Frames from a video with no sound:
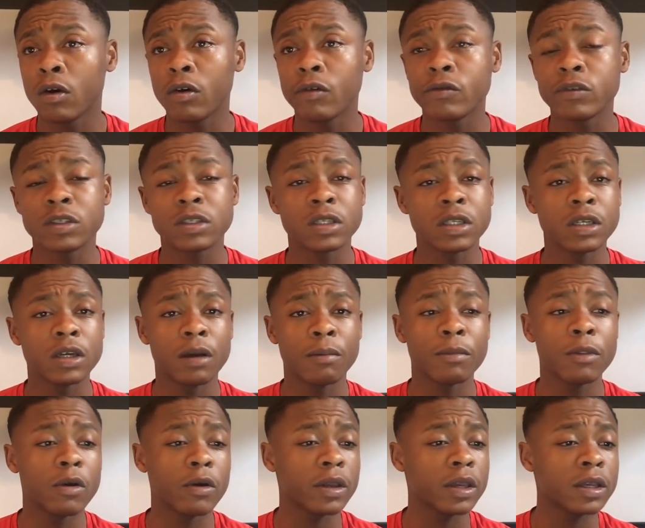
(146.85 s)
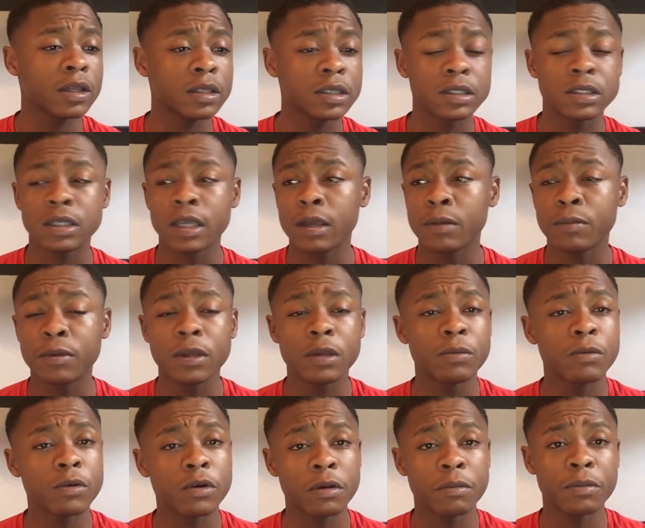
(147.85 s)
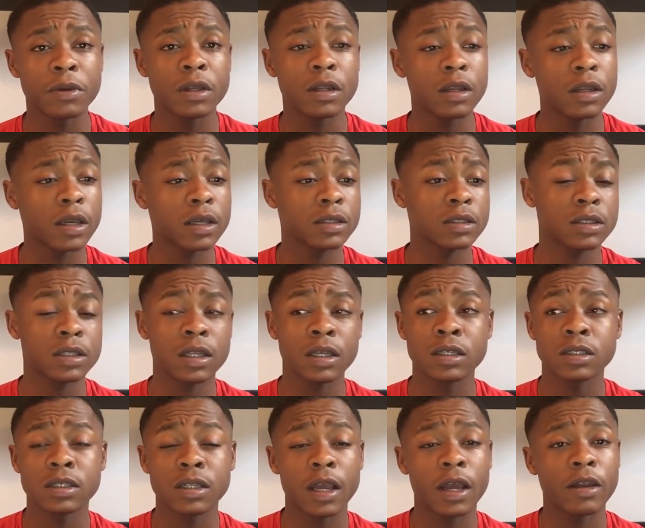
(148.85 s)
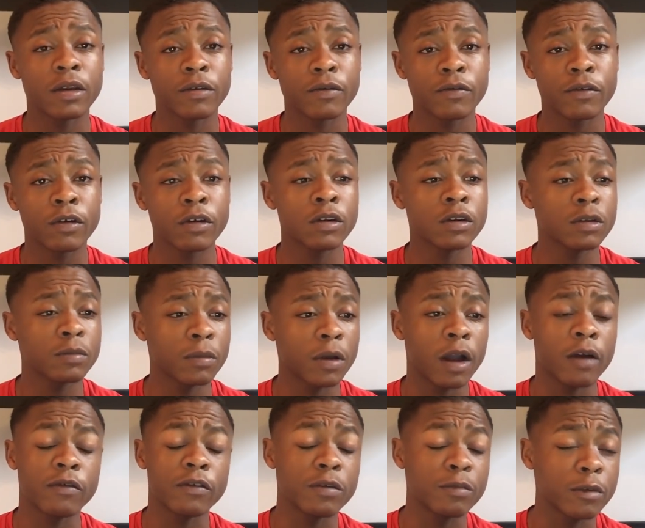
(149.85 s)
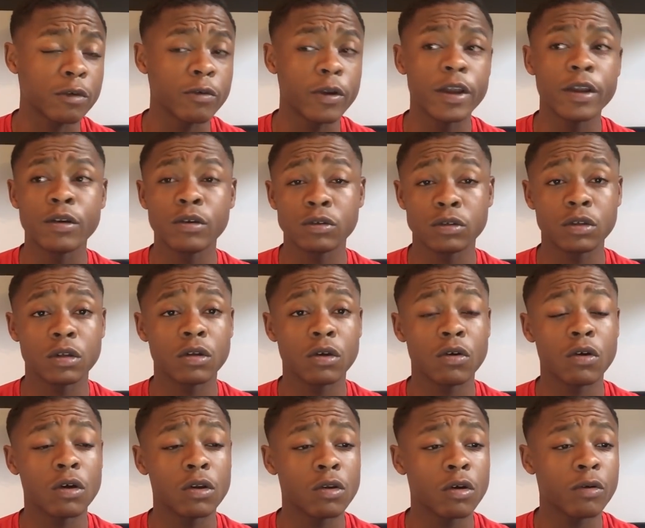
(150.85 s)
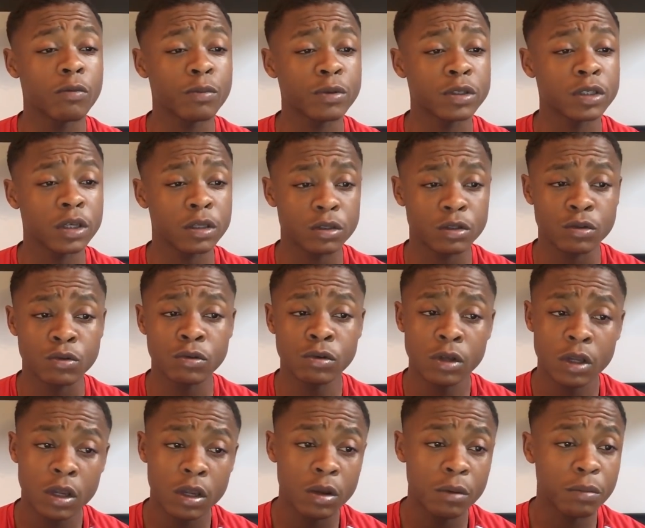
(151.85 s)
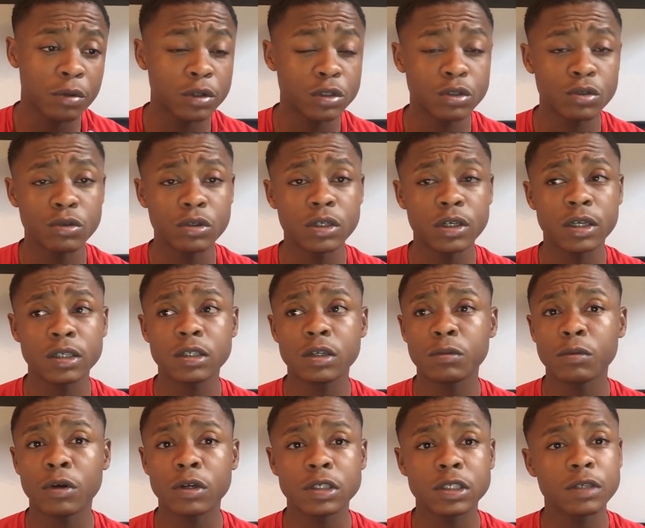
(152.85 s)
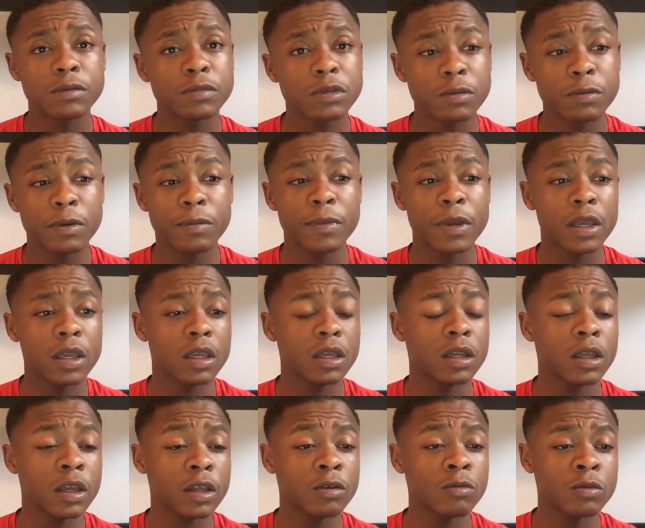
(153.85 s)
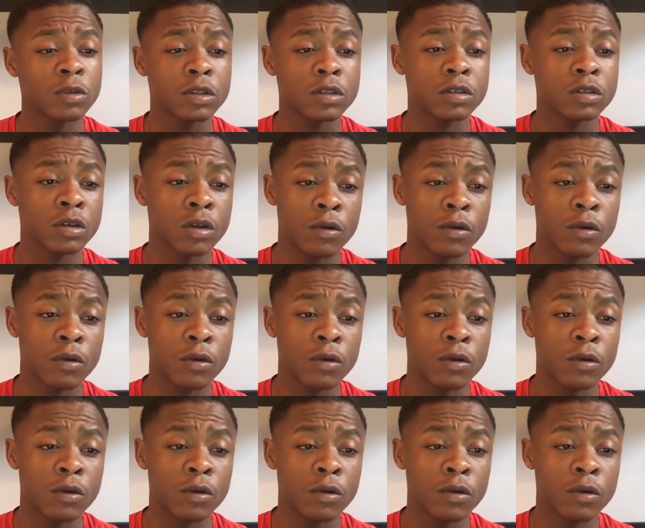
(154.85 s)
Obviously, I'm not here to say people can be the next this, that and the third. I think Moreno's got a lot of potential. But Jordi Escobar seems to be making headwinds.